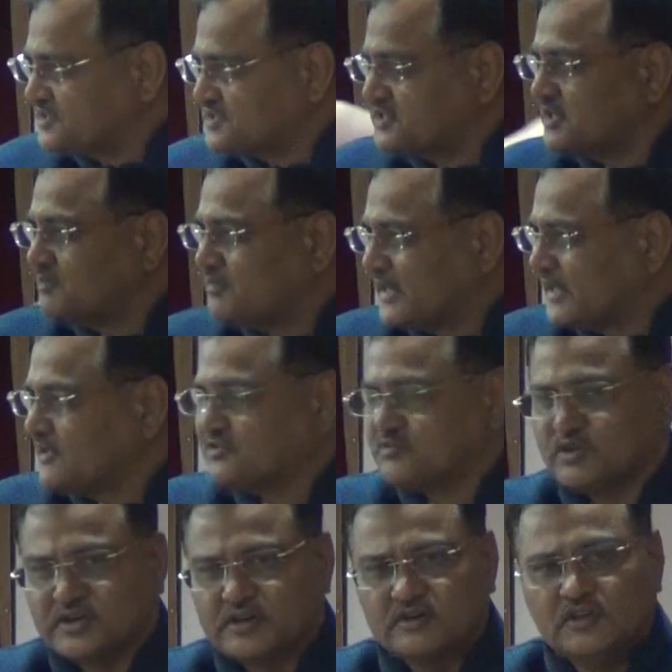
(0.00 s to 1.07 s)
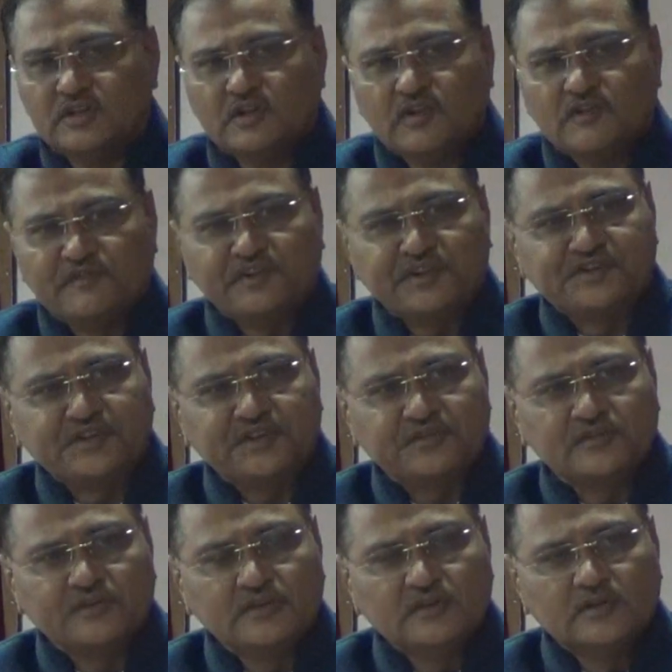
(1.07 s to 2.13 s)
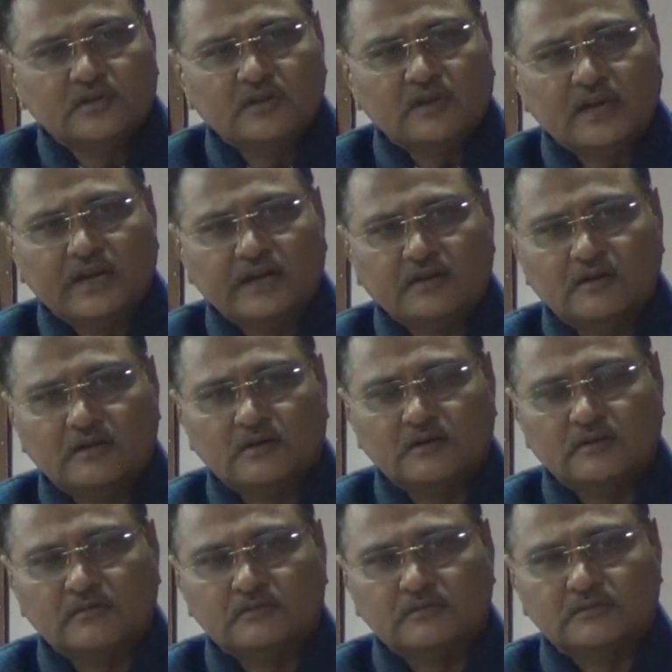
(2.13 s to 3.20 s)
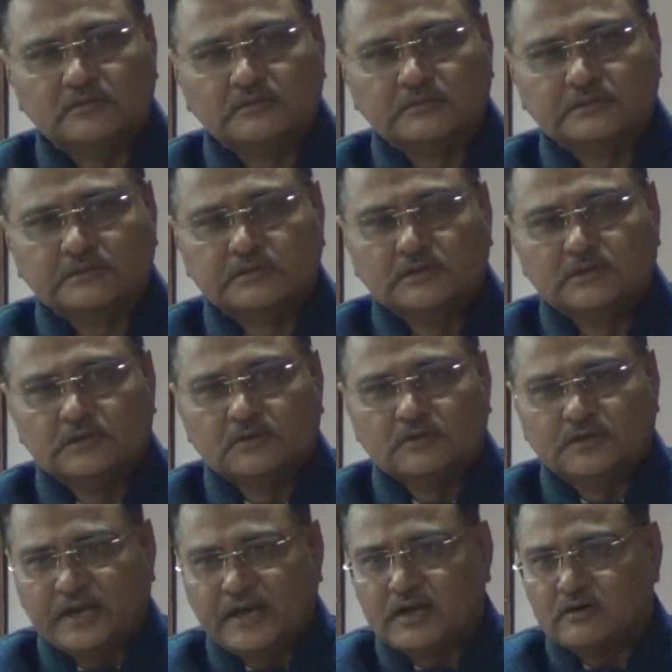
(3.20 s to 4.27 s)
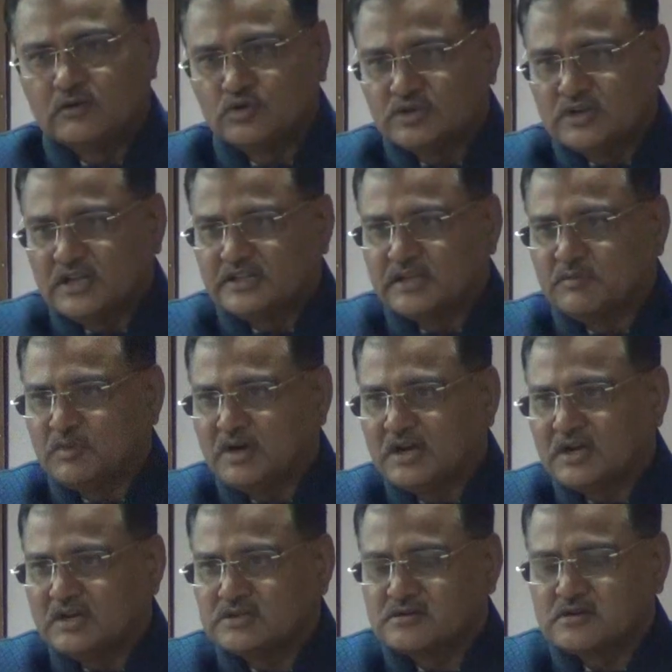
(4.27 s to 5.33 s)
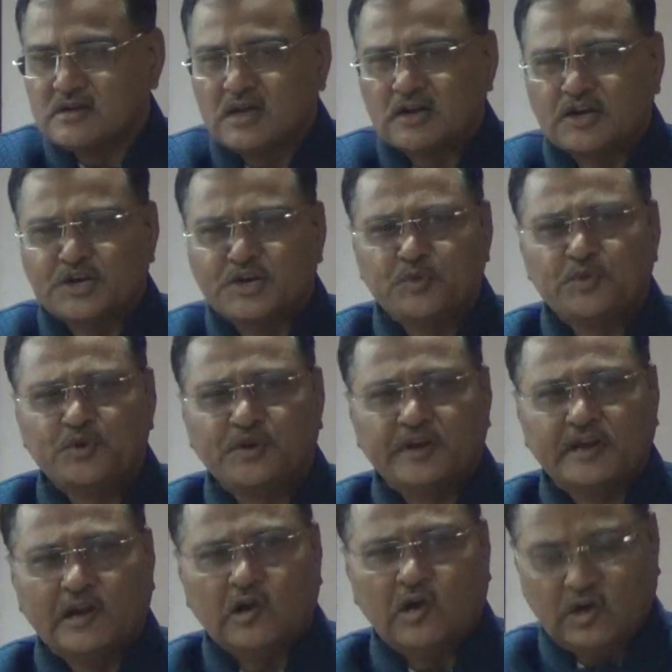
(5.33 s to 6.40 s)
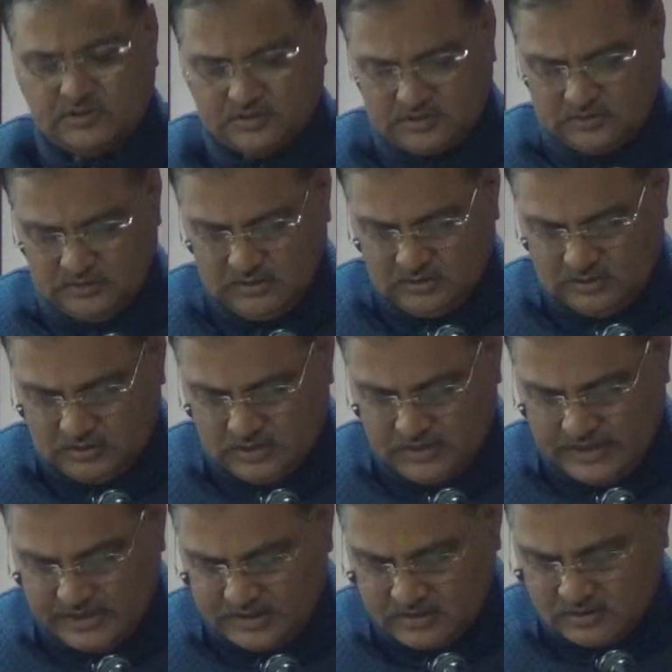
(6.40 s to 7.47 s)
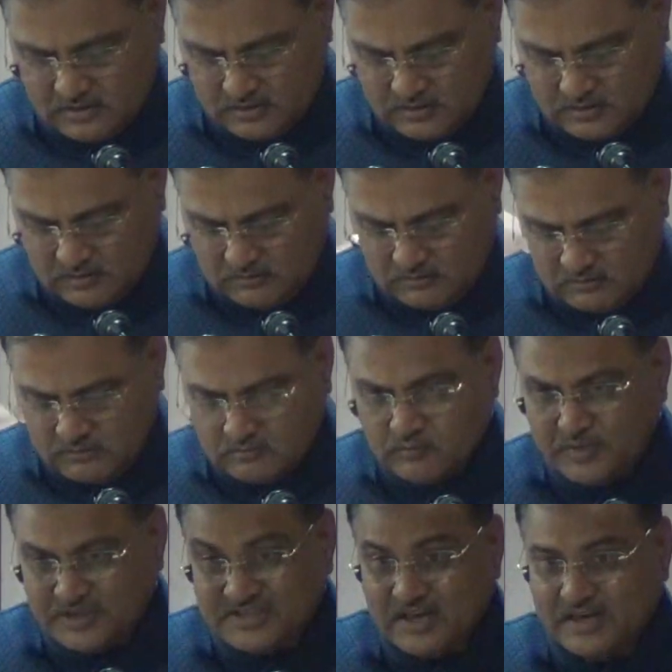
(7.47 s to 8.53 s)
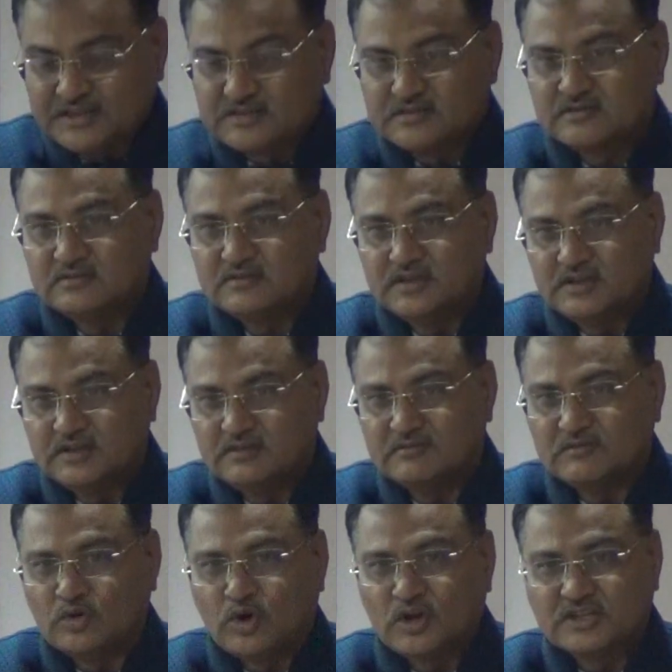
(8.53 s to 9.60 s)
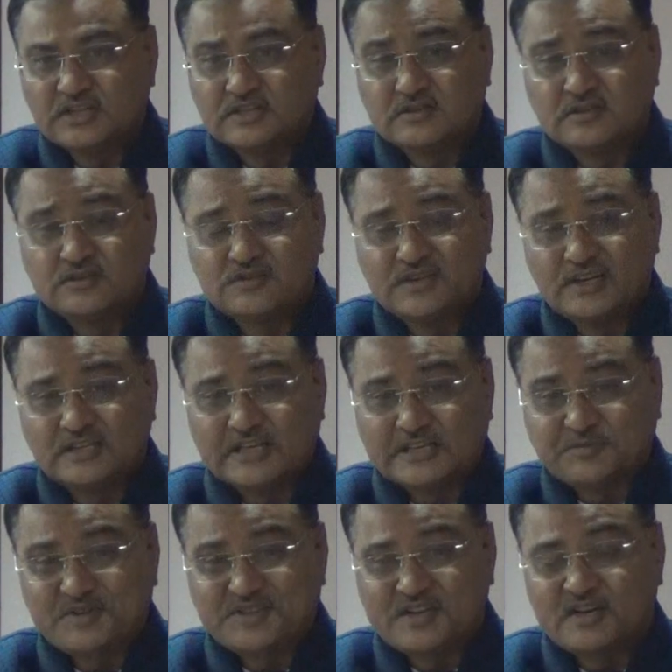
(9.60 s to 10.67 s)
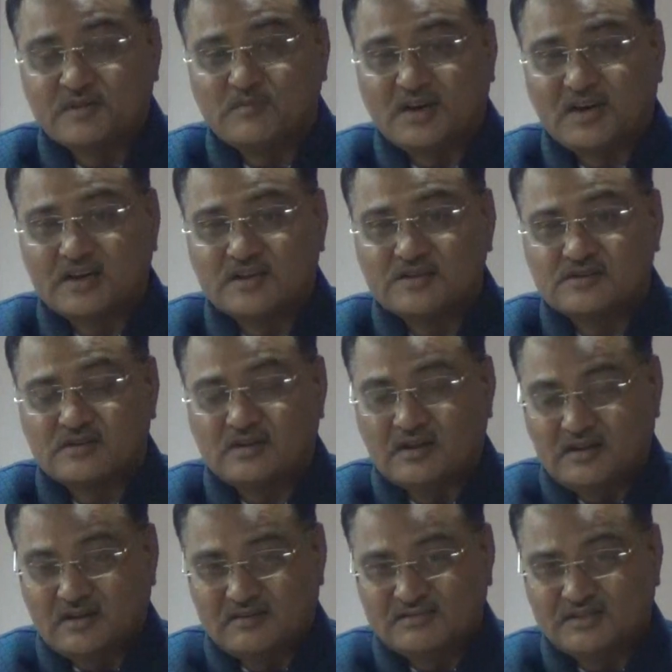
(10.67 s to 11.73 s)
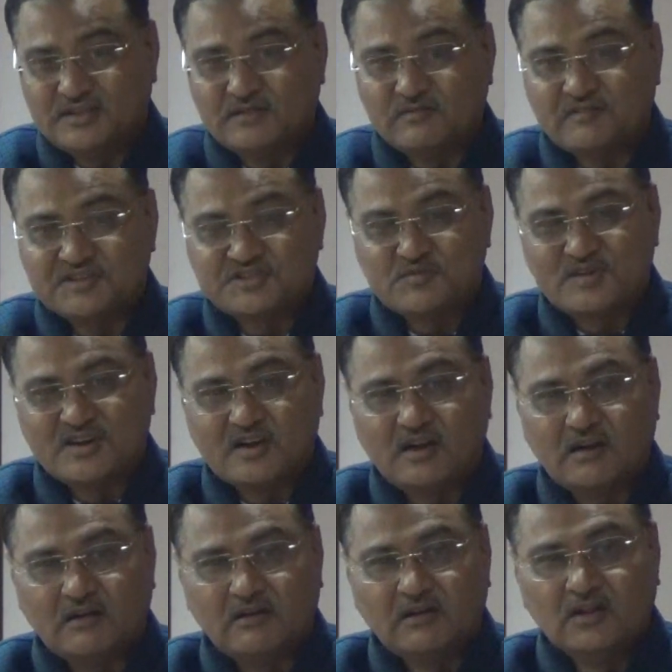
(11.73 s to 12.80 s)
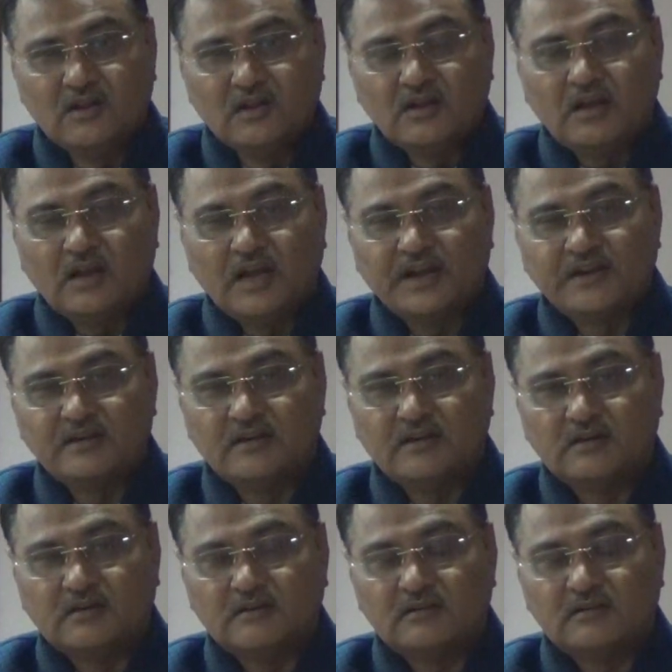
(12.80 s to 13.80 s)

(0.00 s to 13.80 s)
fishes and brackish water fishes. And there Gujarat and Maharashtra are contributing a lot. And besides the northeastern states, especially Maharashtra, the West Bengal and